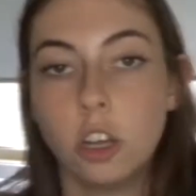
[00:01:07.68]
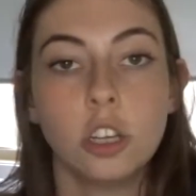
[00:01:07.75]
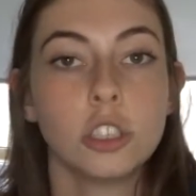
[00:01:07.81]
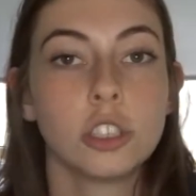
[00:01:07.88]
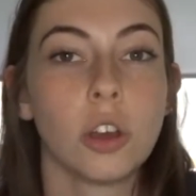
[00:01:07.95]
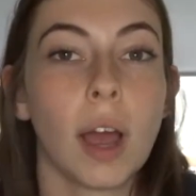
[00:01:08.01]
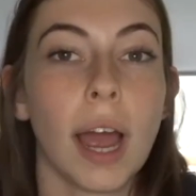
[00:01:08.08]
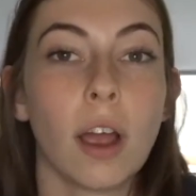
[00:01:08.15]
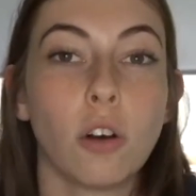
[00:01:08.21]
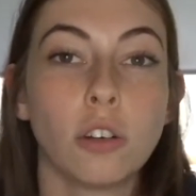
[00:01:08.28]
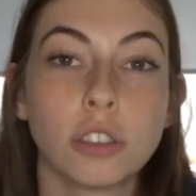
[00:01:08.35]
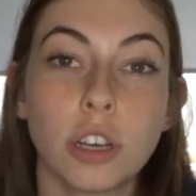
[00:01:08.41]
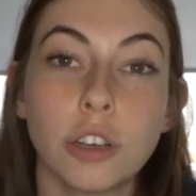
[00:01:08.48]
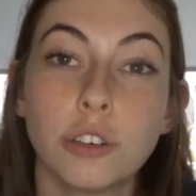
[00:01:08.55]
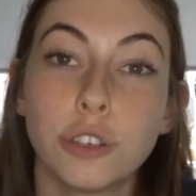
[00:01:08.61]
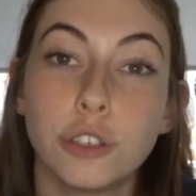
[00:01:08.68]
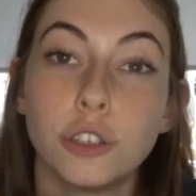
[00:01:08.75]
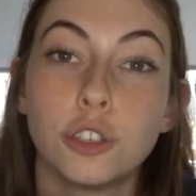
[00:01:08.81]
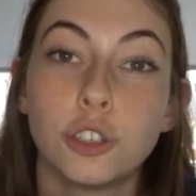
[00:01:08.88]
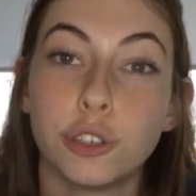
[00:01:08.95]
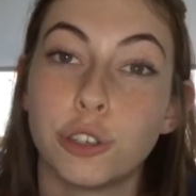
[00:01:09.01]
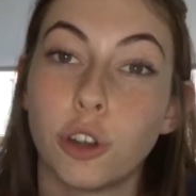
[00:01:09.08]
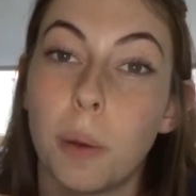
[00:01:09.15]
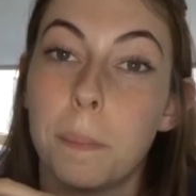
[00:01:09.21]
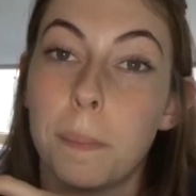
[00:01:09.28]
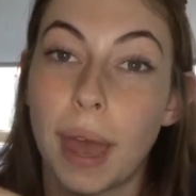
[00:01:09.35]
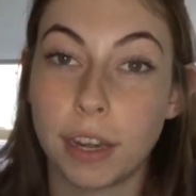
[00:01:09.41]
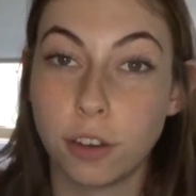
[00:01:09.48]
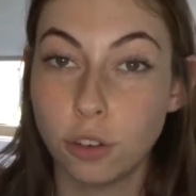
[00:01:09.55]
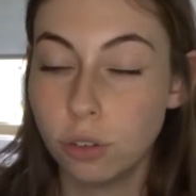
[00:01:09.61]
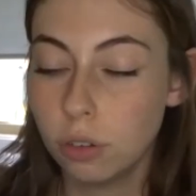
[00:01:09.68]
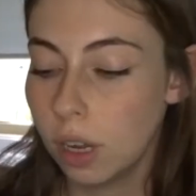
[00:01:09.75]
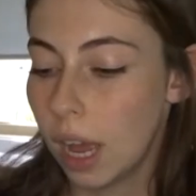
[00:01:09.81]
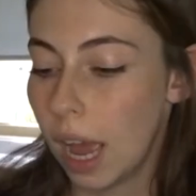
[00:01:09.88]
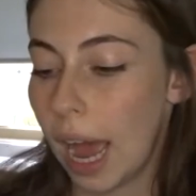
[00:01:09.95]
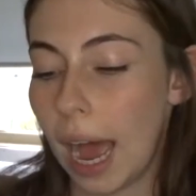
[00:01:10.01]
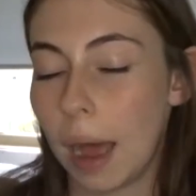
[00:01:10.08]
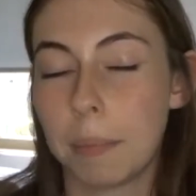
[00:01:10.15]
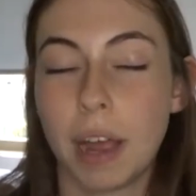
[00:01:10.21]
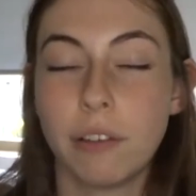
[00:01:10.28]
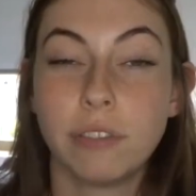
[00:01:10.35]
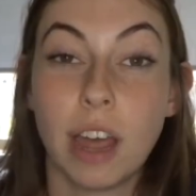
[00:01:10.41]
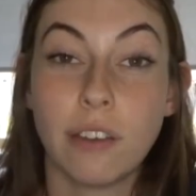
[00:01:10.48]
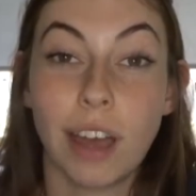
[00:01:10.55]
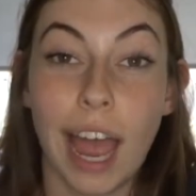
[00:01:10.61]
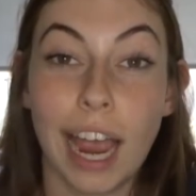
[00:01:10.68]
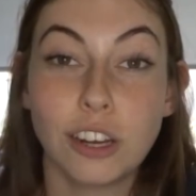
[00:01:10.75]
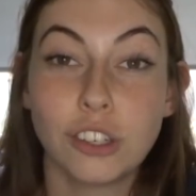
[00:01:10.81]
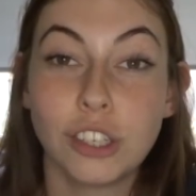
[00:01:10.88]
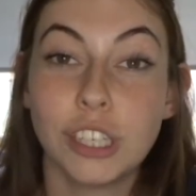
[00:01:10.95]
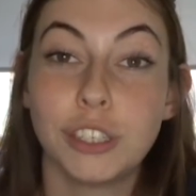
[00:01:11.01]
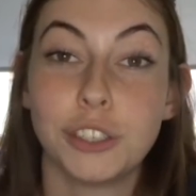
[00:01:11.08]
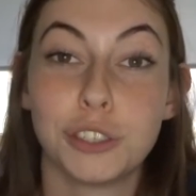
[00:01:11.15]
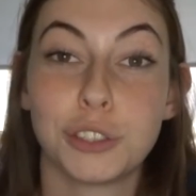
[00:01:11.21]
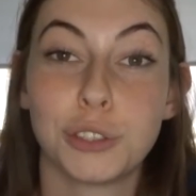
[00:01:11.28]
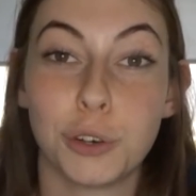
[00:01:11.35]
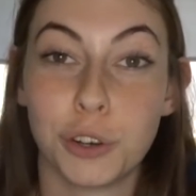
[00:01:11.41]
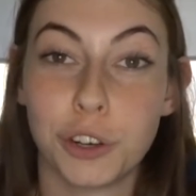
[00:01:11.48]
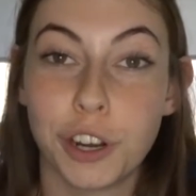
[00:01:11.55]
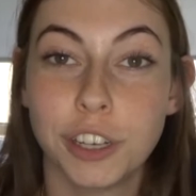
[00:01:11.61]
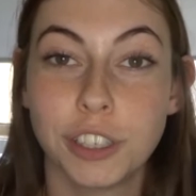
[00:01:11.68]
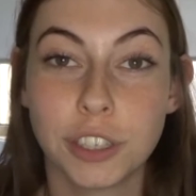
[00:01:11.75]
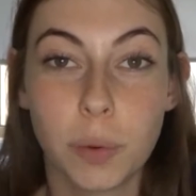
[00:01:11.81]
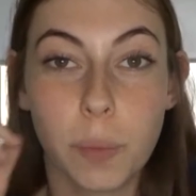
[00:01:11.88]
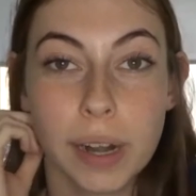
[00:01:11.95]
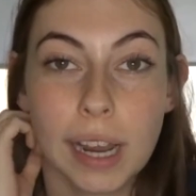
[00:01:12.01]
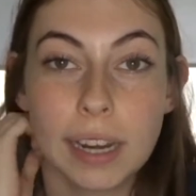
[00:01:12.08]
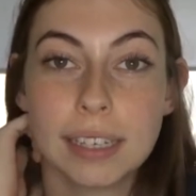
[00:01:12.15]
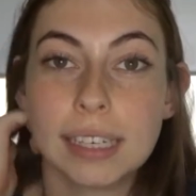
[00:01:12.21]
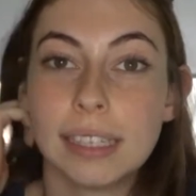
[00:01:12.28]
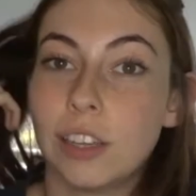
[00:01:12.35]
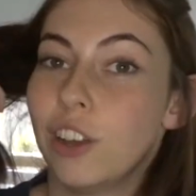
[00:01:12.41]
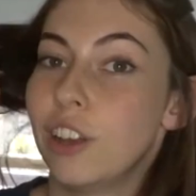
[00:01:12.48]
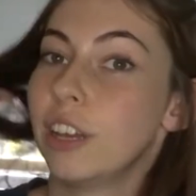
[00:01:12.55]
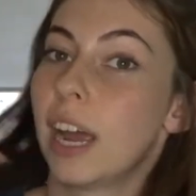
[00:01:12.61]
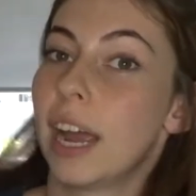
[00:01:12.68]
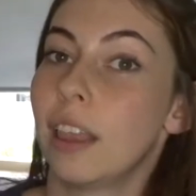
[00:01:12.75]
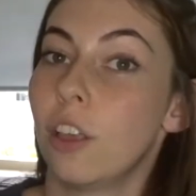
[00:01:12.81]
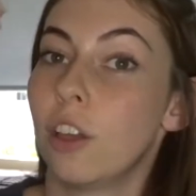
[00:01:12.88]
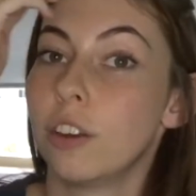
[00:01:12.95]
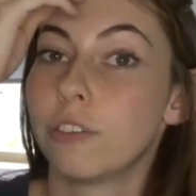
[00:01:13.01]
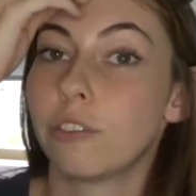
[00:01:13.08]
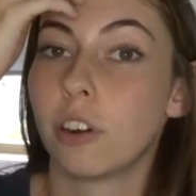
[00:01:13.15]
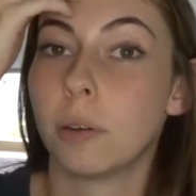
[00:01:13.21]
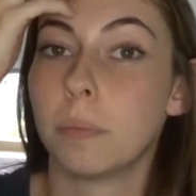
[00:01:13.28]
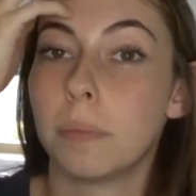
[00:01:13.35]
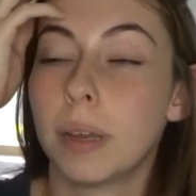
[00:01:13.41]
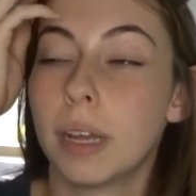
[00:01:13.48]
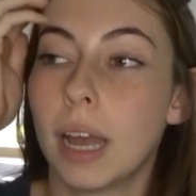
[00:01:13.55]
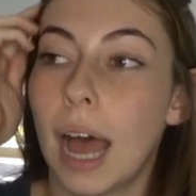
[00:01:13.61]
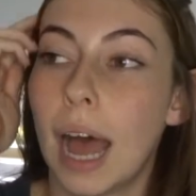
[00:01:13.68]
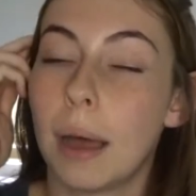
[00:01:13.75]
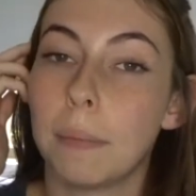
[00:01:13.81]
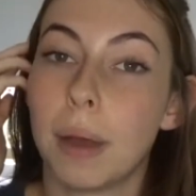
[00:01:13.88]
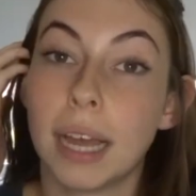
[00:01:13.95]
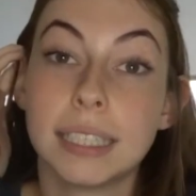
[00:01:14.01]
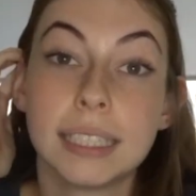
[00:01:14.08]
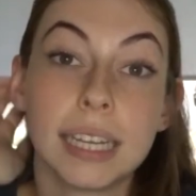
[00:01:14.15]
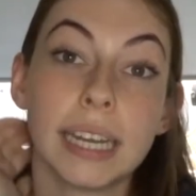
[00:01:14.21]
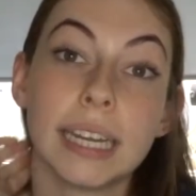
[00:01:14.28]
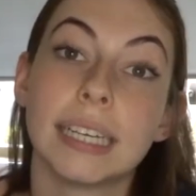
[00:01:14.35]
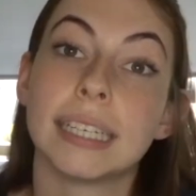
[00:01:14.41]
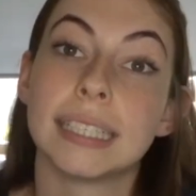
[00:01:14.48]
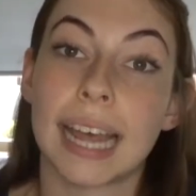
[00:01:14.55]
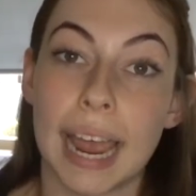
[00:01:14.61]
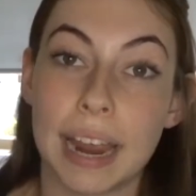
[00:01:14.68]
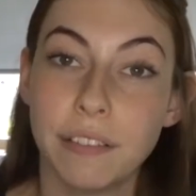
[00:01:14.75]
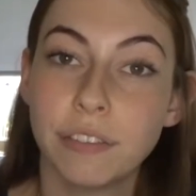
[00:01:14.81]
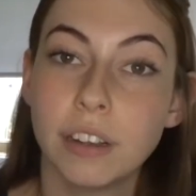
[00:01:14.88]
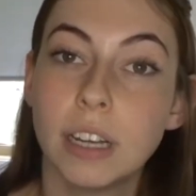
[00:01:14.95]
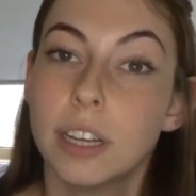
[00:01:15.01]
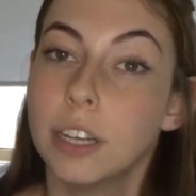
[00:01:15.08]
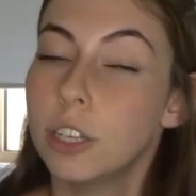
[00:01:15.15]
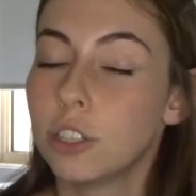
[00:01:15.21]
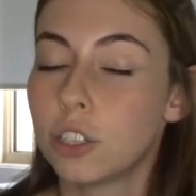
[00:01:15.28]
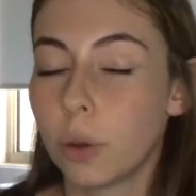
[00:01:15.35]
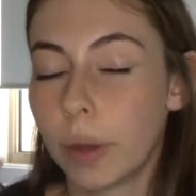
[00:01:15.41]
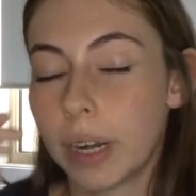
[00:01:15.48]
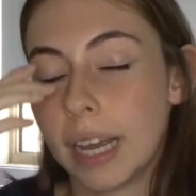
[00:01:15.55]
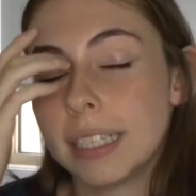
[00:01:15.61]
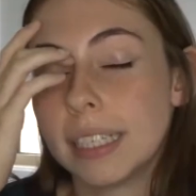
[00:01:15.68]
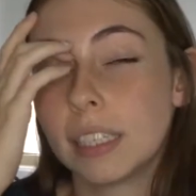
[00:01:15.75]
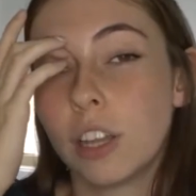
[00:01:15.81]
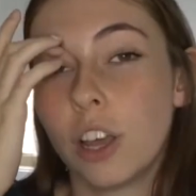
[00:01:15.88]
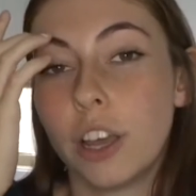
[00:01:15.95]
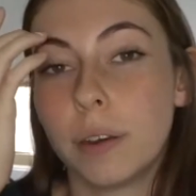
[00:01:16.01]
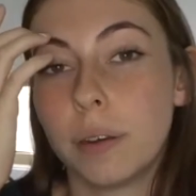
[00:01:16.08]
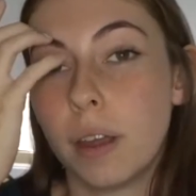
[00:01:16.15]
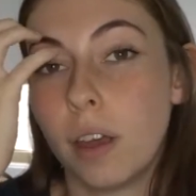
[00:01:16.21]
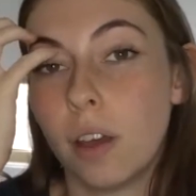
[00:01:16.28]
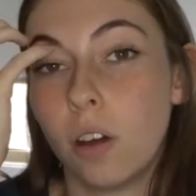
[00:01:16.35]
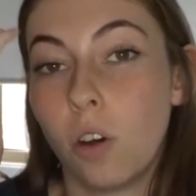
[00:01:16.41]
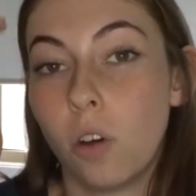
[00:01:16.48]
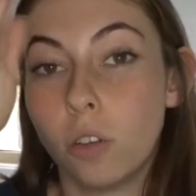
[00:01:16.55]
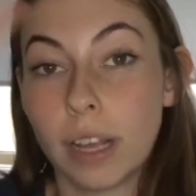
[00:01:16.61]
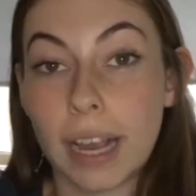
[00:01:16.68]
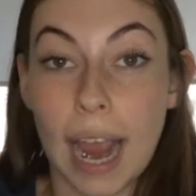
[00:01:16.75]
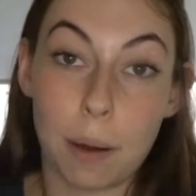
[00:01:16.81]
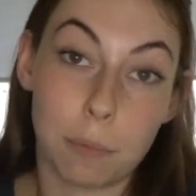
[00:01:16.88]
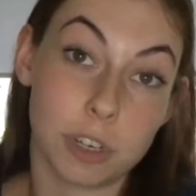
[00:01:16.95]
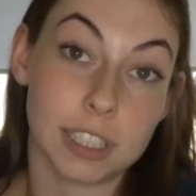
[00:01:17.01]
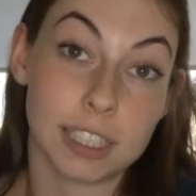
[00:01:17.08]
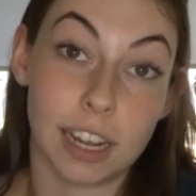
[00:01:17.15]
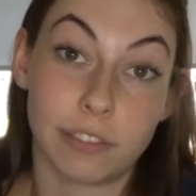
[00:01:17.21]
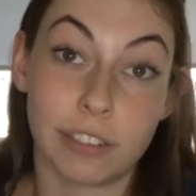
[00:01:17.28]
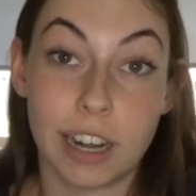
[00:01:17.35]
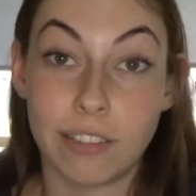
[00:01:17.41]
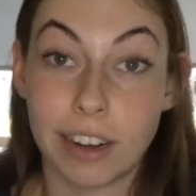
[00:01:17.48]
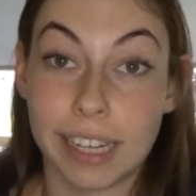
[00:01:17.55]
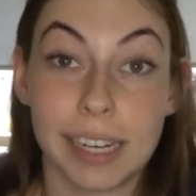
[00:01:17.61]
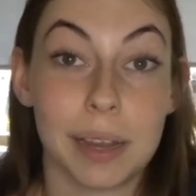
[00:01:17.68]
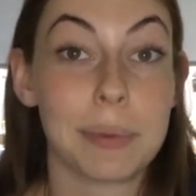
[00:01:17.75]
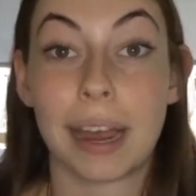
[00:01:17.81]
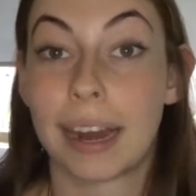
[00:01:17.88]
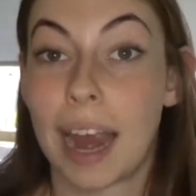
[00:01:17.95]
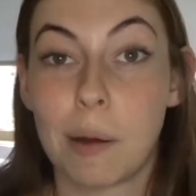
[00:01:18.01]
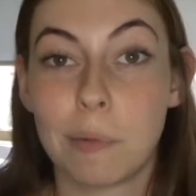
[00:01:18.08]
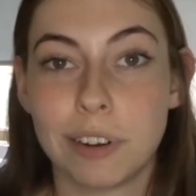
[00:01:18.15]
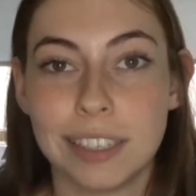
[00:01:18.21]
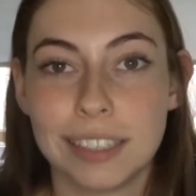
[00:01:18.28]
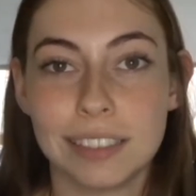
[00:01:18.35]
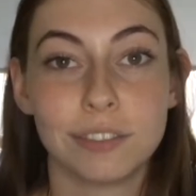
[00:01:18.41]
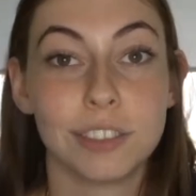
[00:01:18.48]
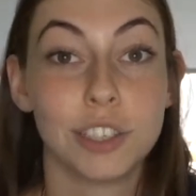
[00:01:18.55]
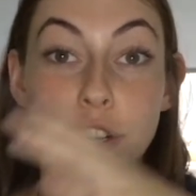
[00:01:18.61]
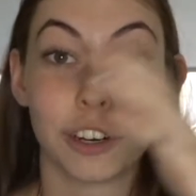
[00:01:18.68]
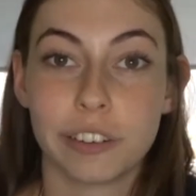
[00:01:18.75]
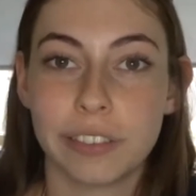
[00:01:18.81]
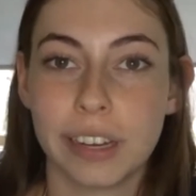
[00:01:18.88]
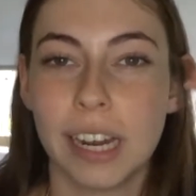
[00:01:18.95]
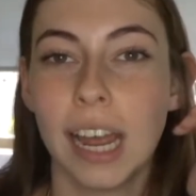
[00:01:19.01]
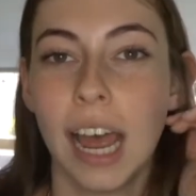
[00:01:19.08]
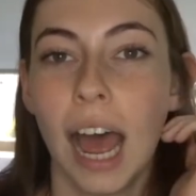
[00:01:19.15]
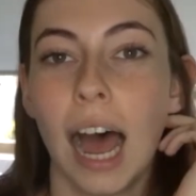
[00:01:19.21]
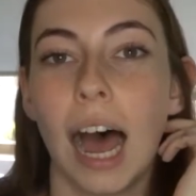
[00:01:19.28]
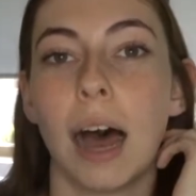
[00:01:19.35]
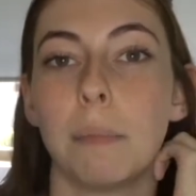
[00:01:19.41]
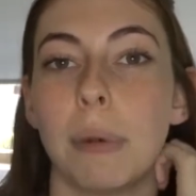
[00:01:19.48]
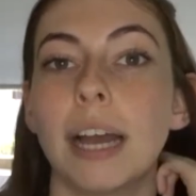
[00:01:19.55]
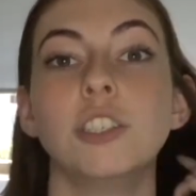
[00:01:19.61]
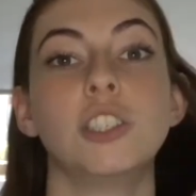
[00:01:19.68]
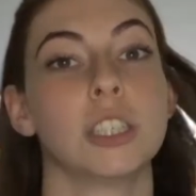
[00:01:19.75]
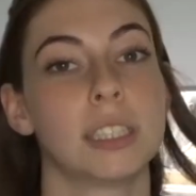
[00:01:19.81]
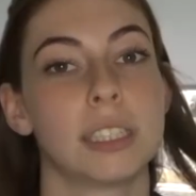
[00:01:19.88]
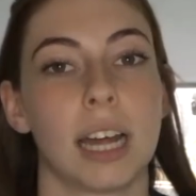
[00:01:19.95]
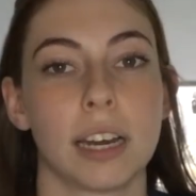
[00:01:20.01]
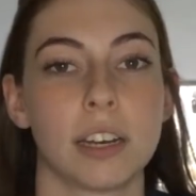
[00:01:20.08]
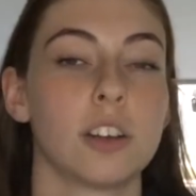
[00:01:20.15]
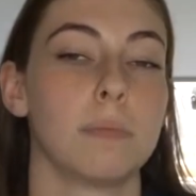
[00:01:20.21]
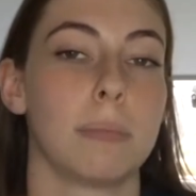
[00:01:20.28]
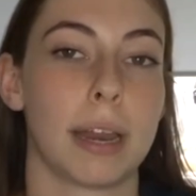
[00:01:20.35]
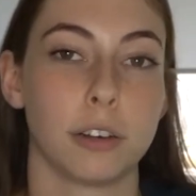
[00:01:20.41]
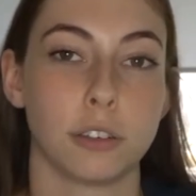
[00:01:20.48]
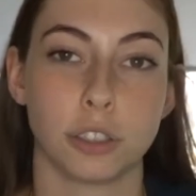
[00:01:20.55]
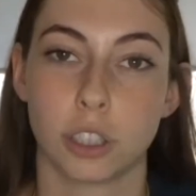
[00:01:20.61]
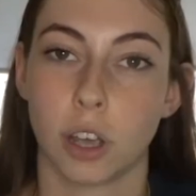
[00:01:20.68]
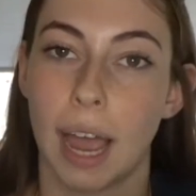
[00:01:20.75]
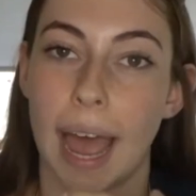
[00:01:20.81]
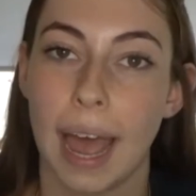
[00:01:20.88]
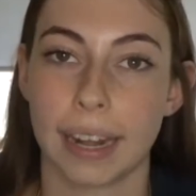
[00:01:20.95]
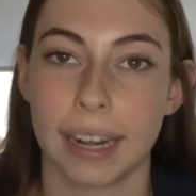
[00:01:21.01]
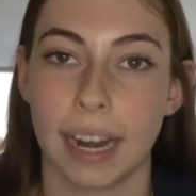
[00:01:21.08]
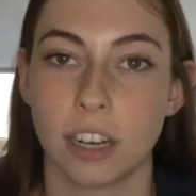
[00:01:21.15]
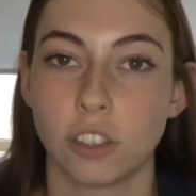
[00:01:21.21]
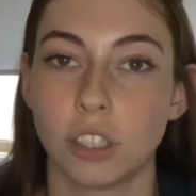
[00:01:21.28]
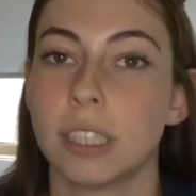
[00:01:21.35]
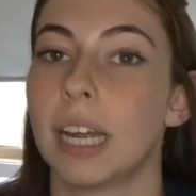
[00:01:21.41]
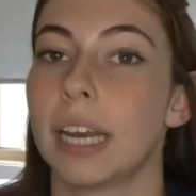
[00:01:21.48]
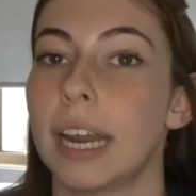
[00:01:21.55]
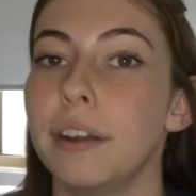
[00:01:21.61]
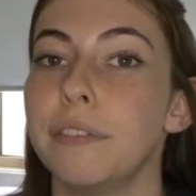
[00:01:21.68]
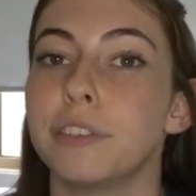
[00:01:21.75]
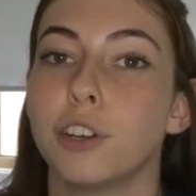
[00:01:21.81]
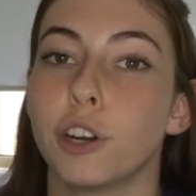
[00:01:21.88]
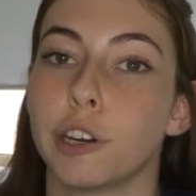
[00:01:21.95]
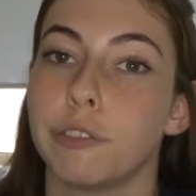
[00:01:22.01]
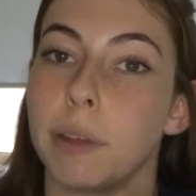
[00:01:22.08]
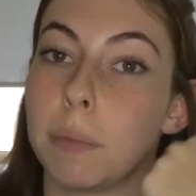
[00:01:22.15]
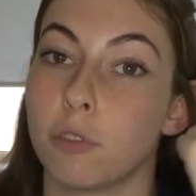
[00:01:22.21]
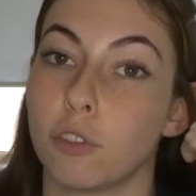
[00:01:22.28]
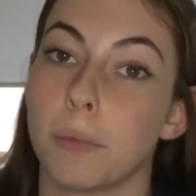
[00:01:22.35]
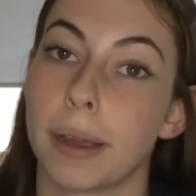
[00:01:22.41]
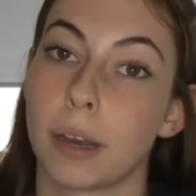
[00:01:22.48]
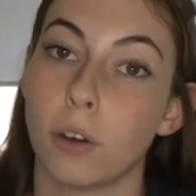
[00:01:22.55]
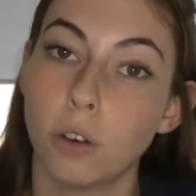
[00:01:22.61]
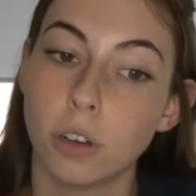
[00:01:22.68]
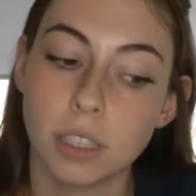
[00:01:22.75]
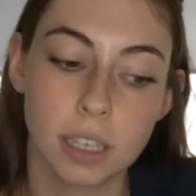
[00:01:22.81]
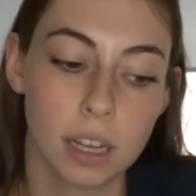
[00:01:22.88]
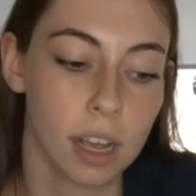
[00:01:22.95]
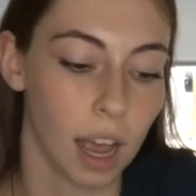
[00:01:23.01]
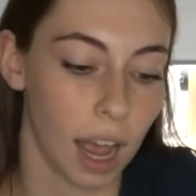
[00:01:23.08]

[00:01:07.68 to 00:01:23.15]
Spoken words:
So I also do shoot on manual. I've never actually used auto, so when I did learn, I learned from, I studied at TAFE, so when I did learn all the camera stuff and everything about cameras and photography, I just started on manual, so I hadn't actually done any photography before my course.